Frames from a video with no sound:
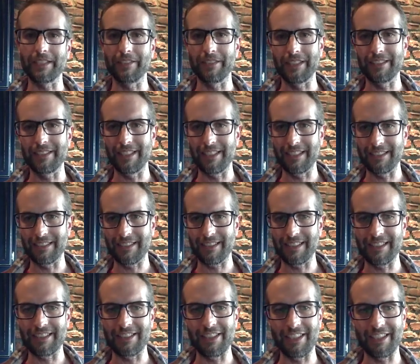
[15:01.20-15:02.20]
of these things
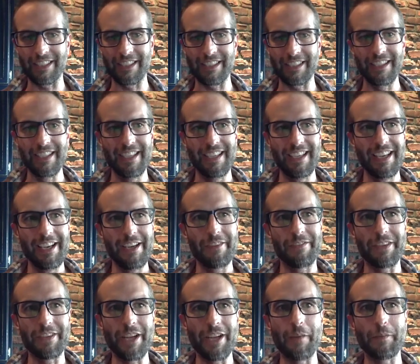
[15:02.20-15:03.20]
because it's a
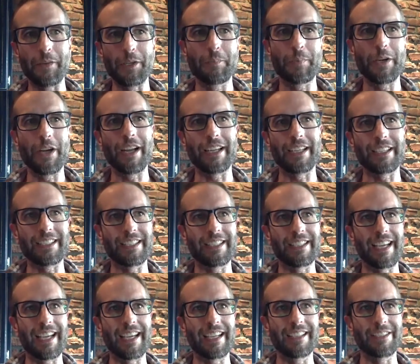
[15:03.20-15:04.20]
phenomenal product in
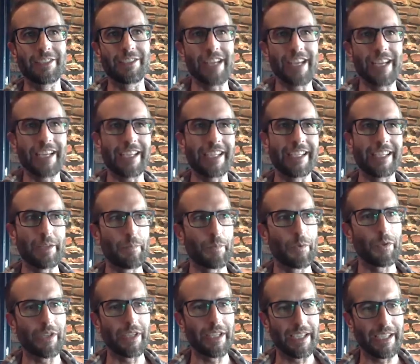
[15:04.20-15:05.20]
that you take it in the
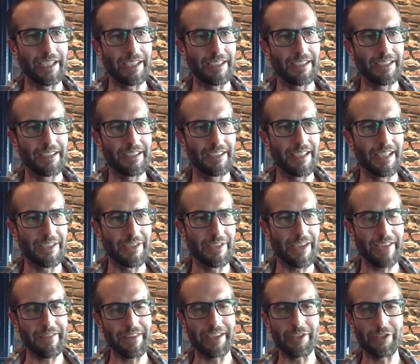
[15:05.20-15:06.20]
morning and you
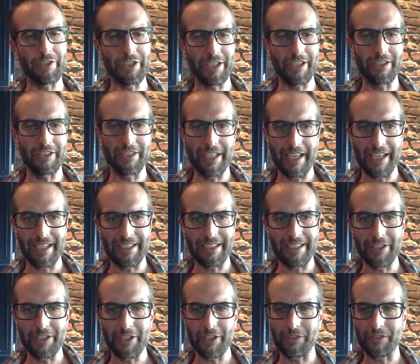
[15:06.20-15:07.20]
have energy all day and
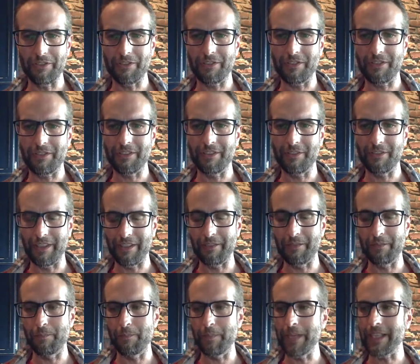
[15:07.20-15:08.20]
you don't one of the
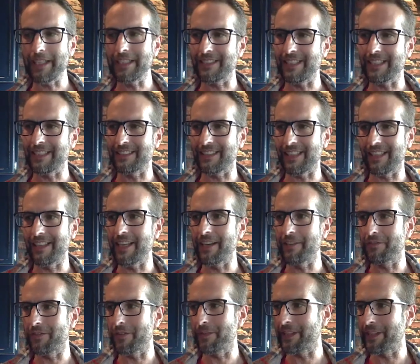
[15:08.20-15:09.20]
biggest things that I loved
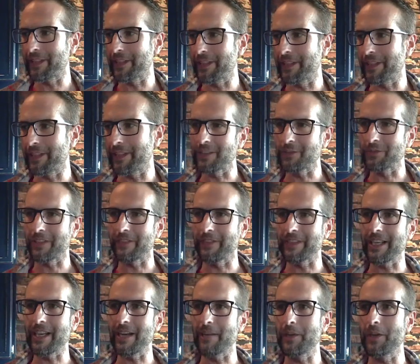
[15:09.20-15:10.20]
from it early on was I would
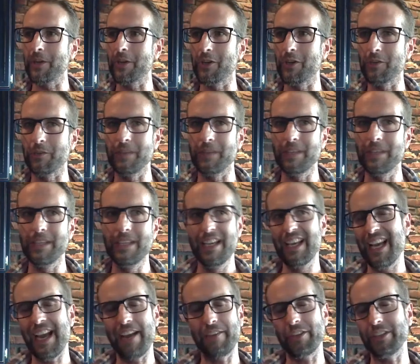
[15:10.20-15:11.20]
come home
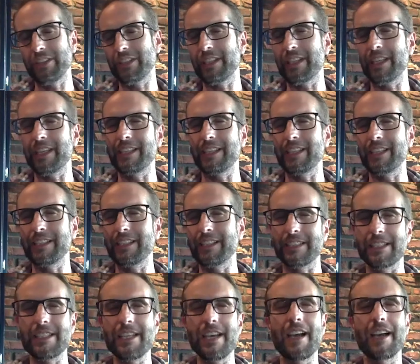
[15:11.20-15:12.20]
after getting just a
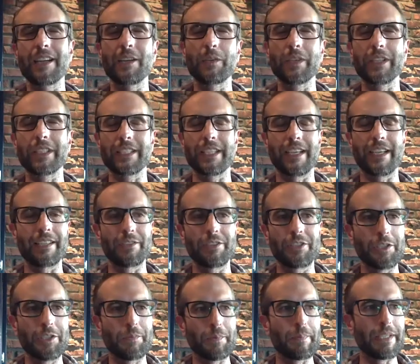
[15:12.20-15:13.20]
ton of work done,
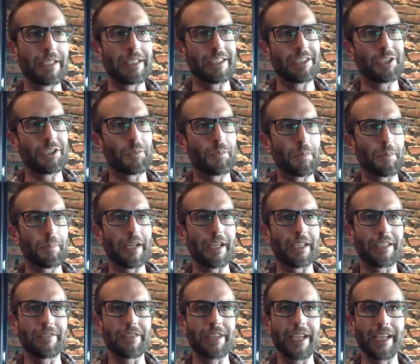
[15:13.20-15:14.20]
super busy, super
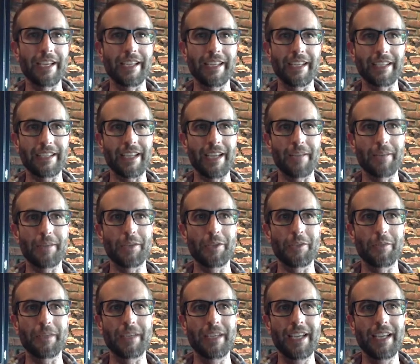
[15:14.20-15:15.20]
productive day, and I'd come
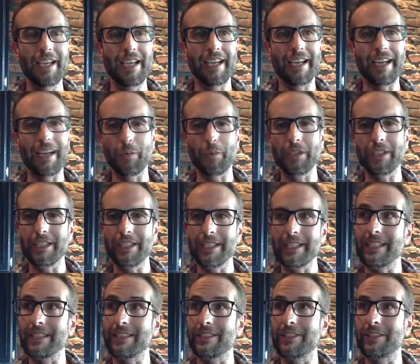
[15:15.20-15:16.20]
home and I wouldn't
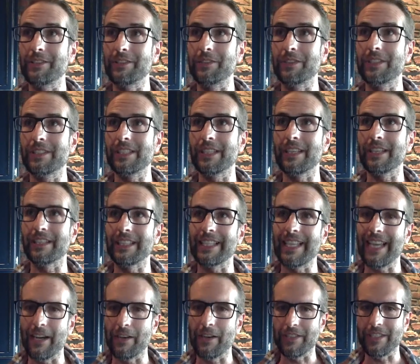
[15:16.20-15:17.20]
need to sit on the
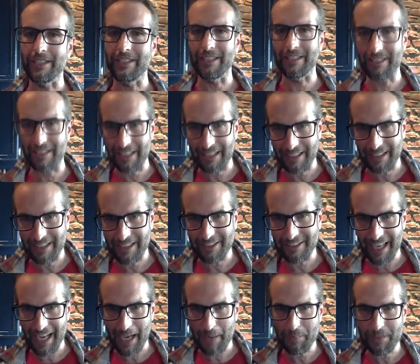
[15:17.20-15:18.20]
couch and just like
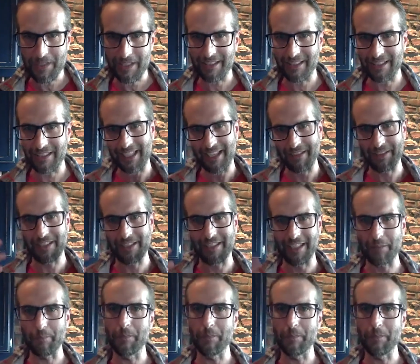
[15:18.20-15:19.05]
collapse and just have this like mm-hmm.